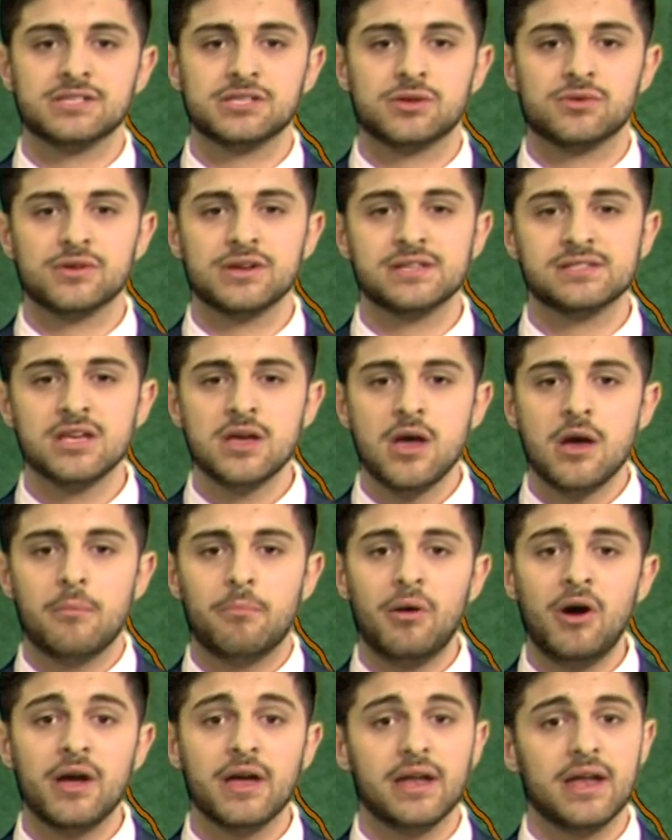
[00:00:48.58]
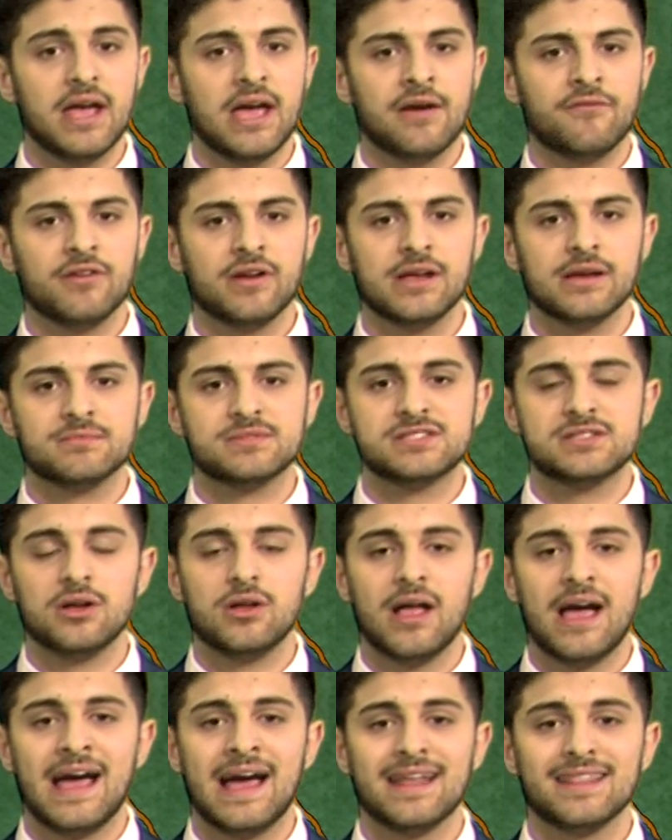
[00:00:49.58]
degrees, but Effingham still
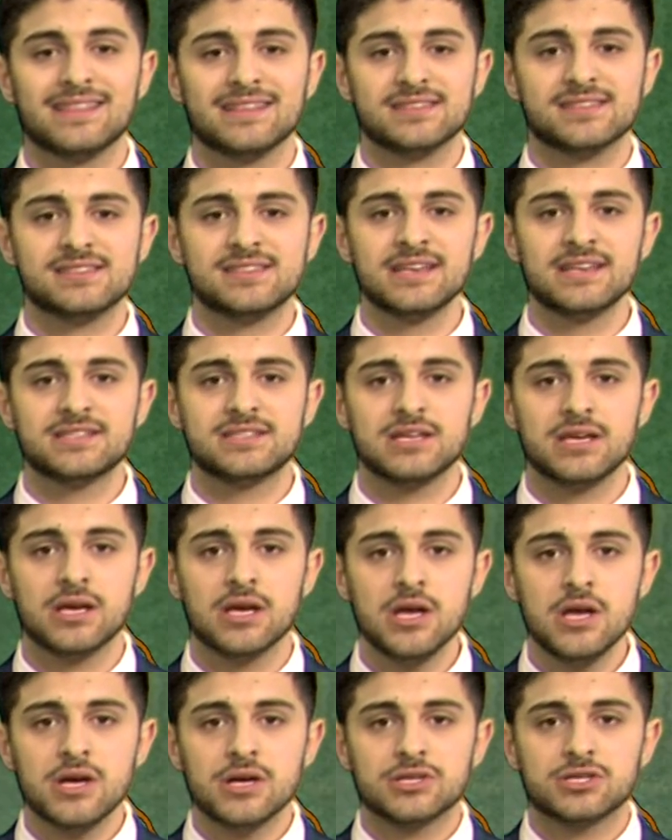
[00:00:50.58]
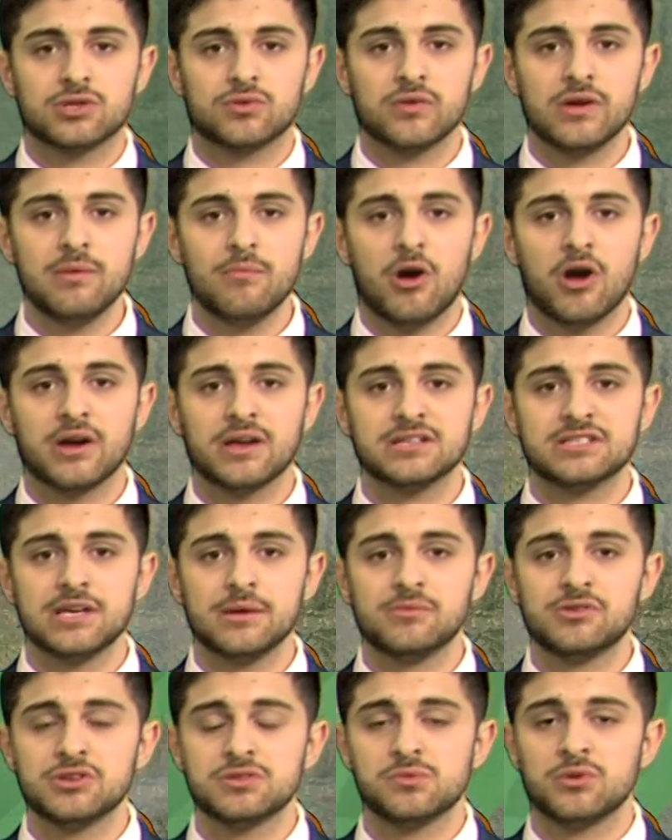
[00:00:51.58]
at the 60 degree mark, and
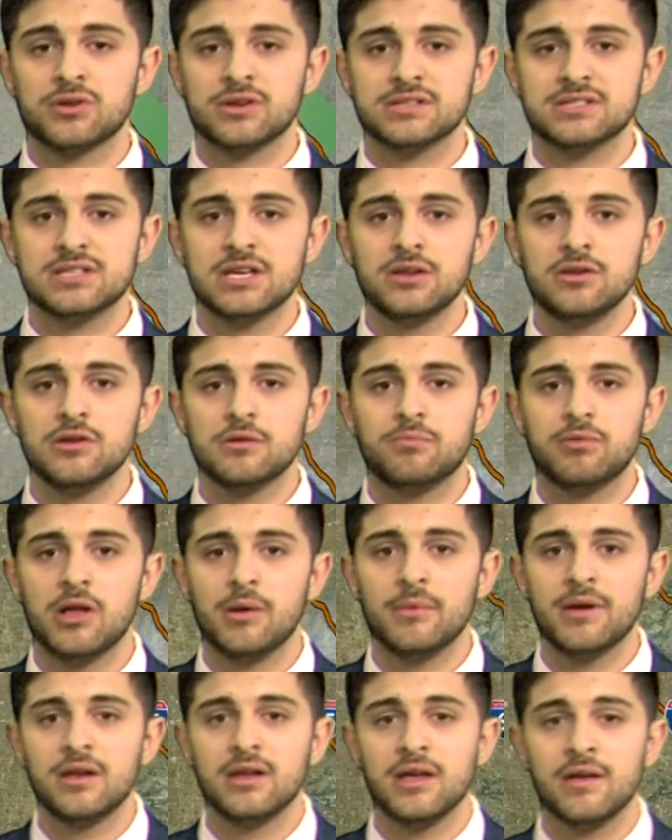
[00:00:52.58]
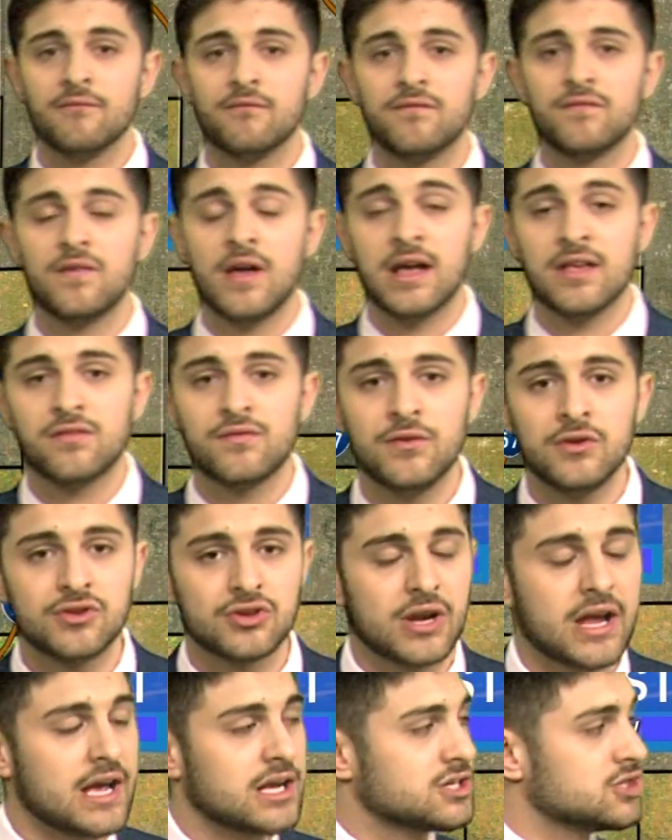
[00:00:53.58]
temperatures will continue to plummet in, as
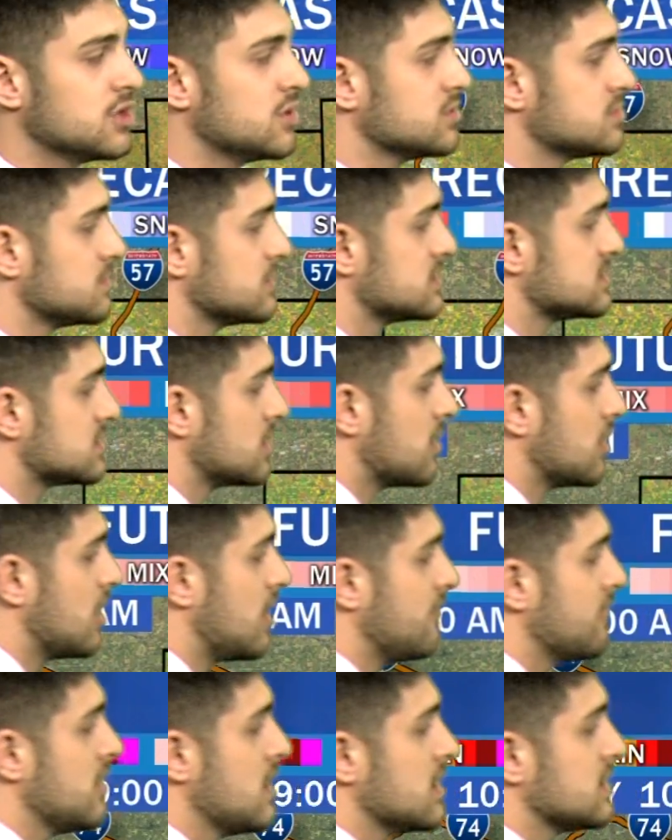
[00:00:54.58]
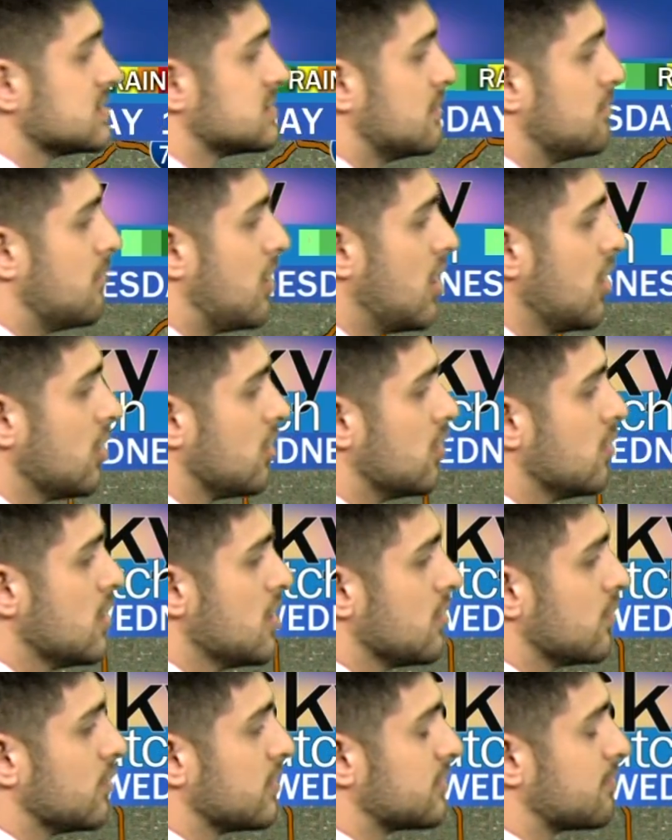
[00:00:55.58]
Futurecast shows. We start off tomorrow
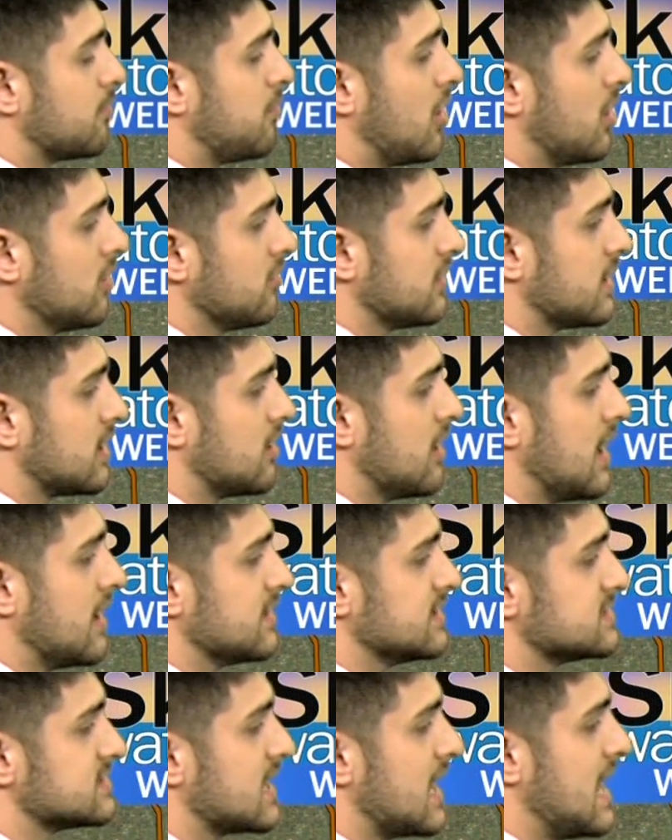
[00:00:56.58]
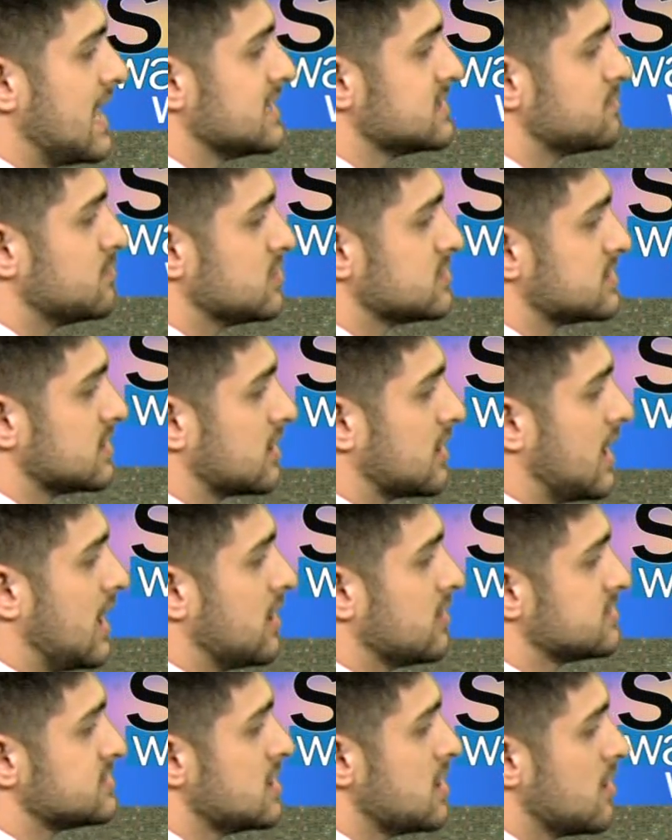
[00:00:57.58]
with partly cloudy skies. Most of the
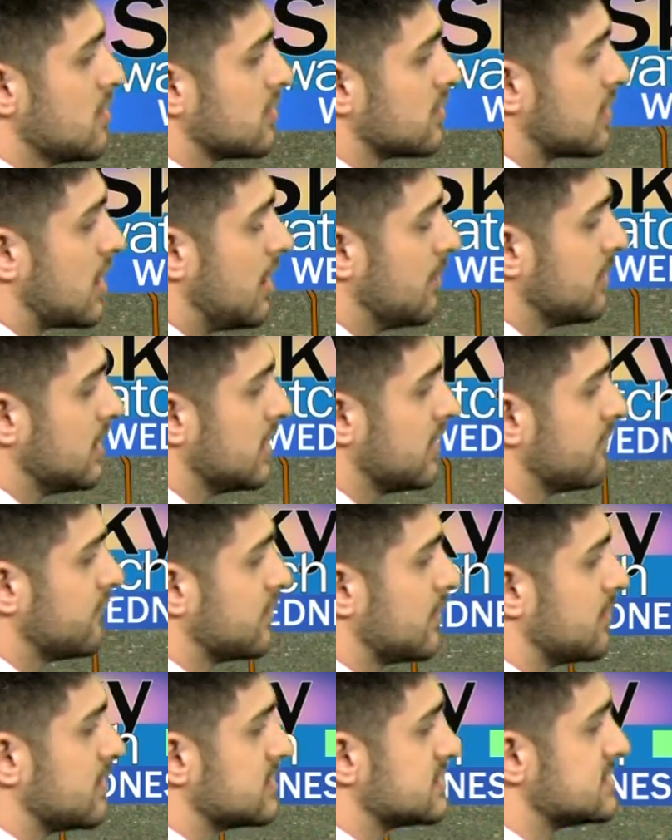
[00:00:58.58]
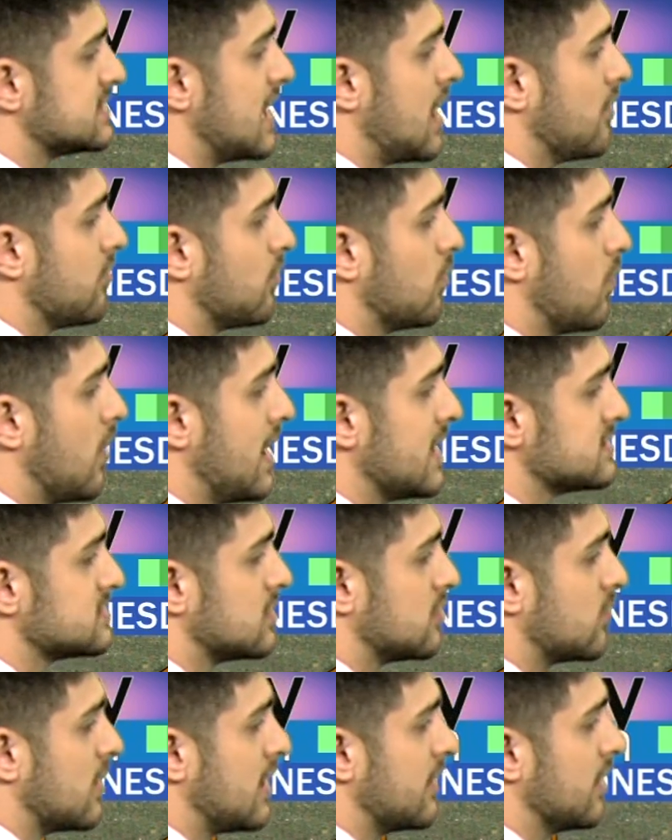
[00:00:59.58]
clouds coming in from the southwest
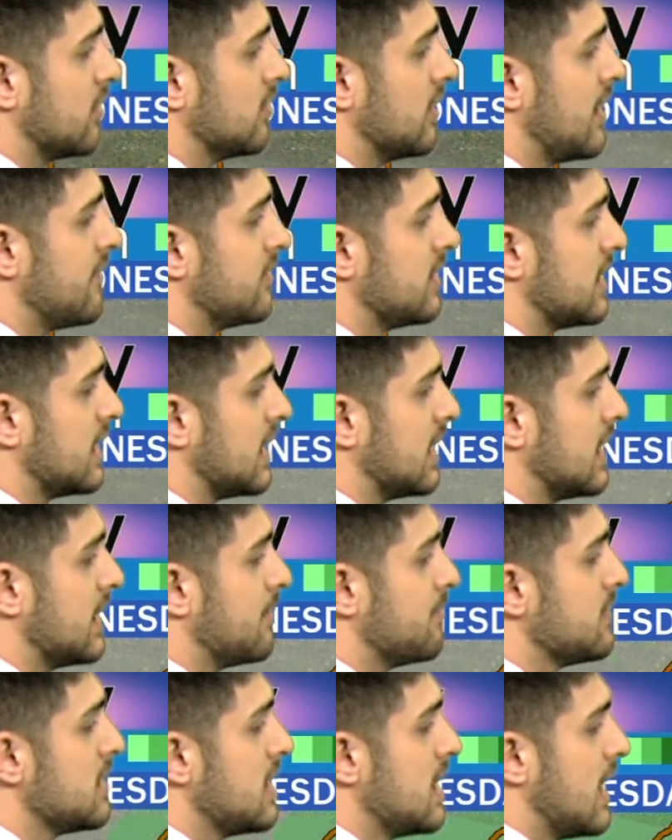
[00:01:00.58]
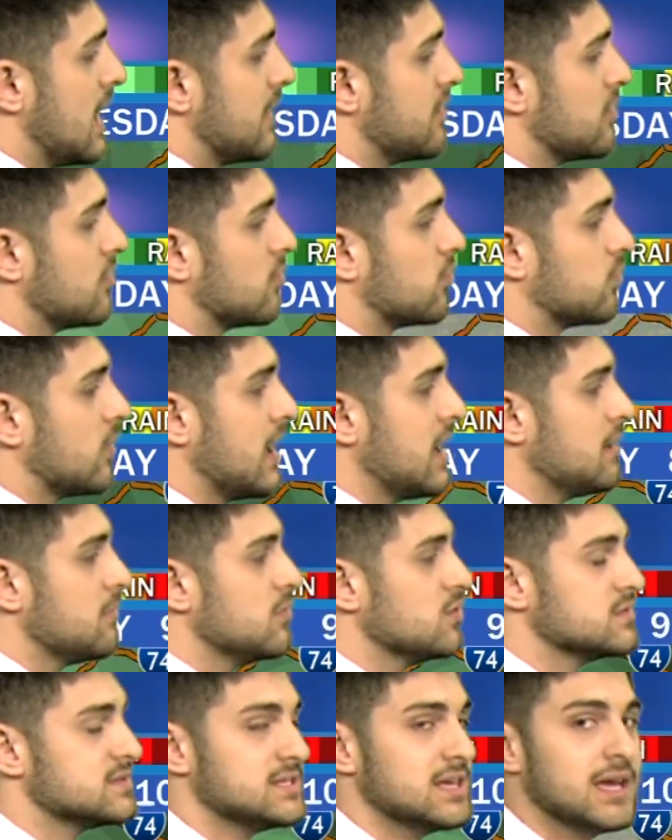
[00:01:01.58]
around 11 a.m., and then the rain
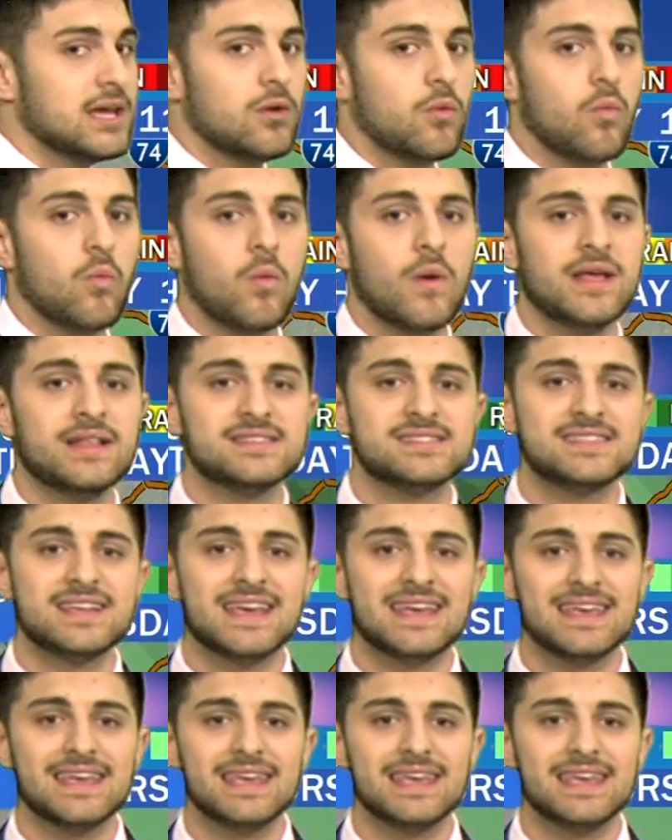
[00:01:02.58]
moves in Wednesday